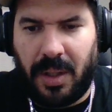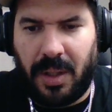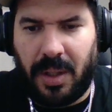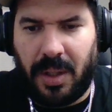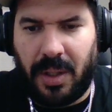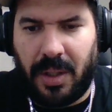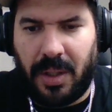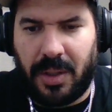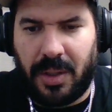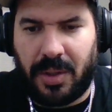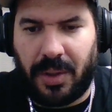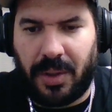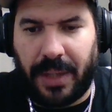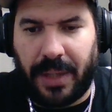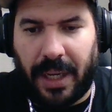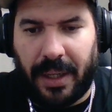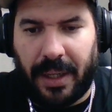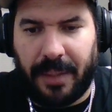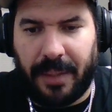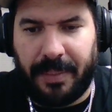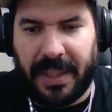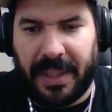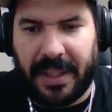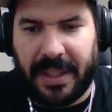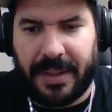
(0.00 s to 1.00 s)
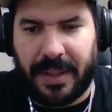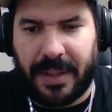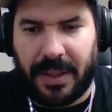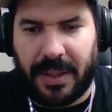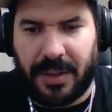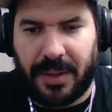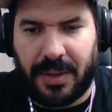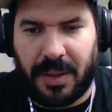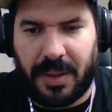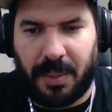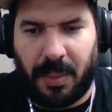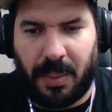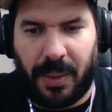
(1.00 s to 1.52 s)
So yeah, it makes
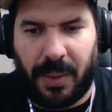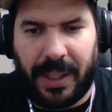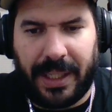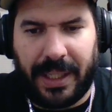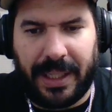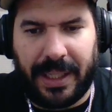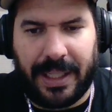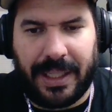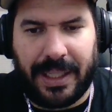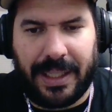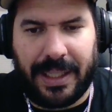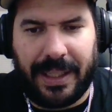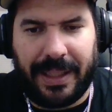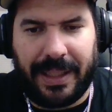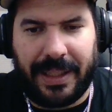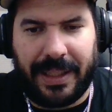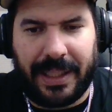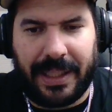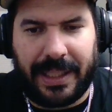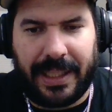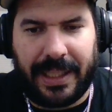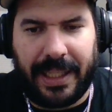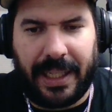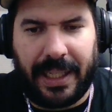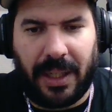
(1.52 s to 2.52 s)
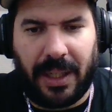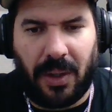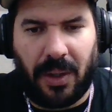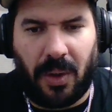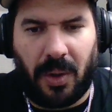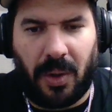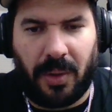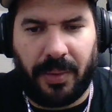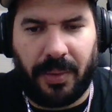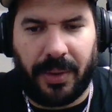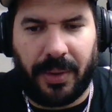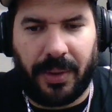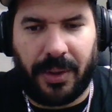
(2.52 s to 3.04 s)
sense to bring the king
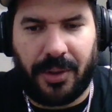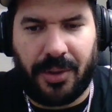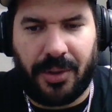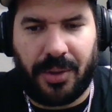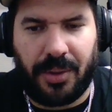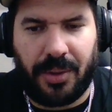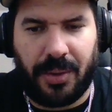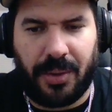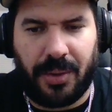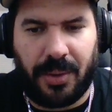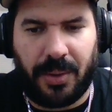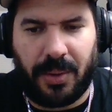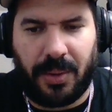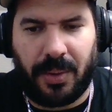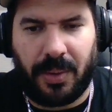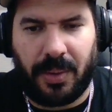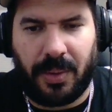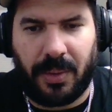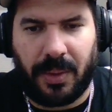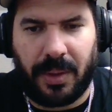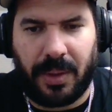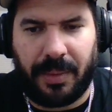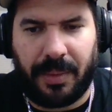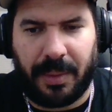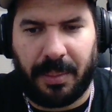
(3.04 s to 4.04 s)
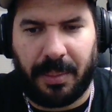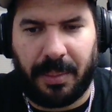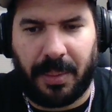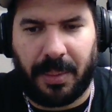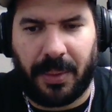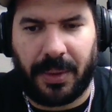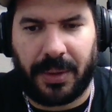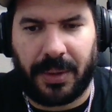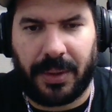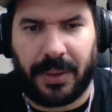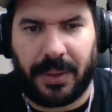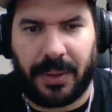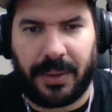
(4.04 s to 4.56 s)
over to, where did my
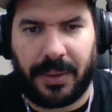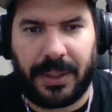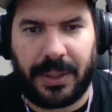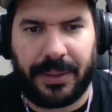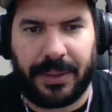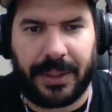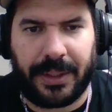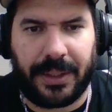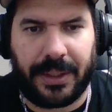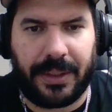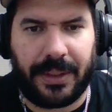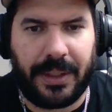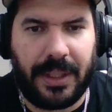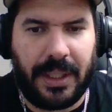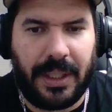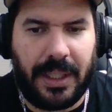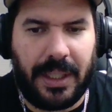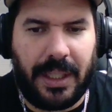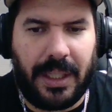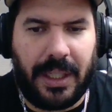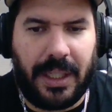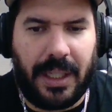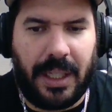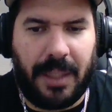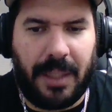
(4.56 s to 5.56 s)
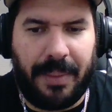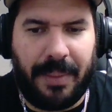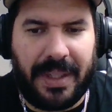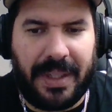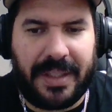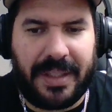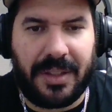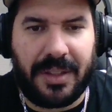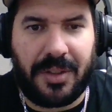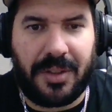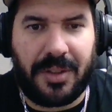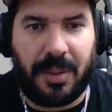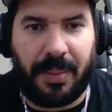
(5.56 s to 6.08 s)
board go? Here we go. It makes
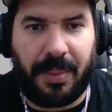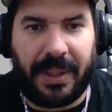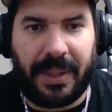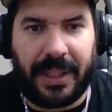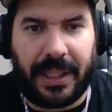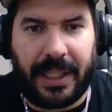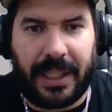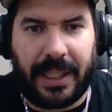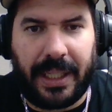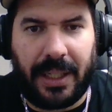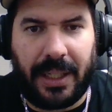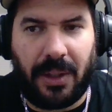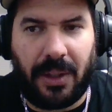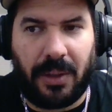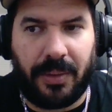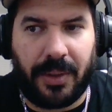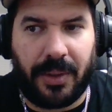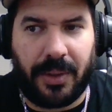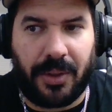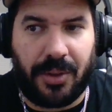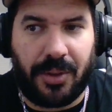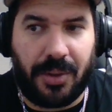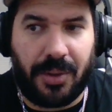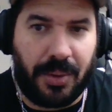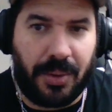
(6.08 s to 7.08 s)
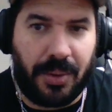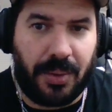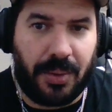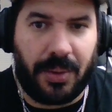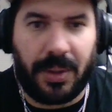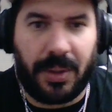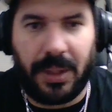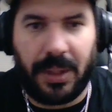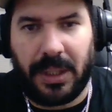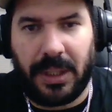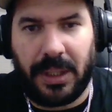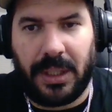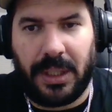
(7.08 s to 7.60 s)
sense to bring the king over to
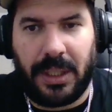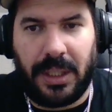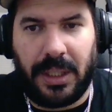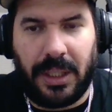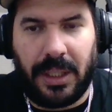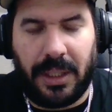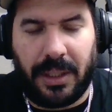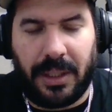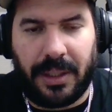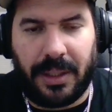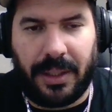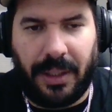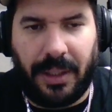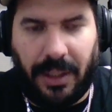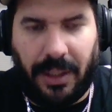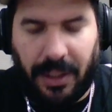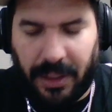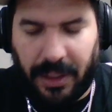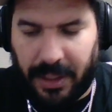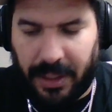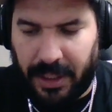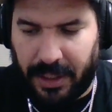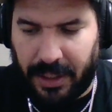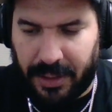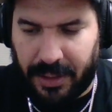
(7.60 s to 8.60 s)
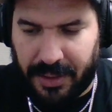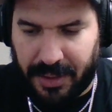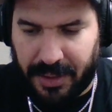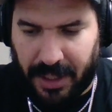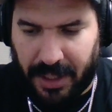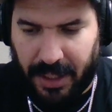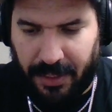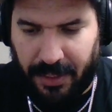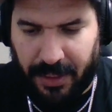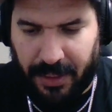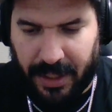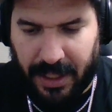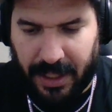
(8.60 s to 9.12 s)
the other
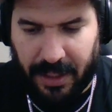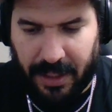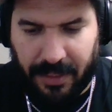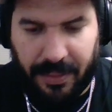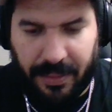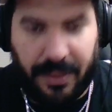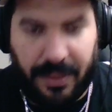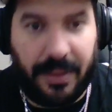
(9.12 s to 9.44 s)
side and have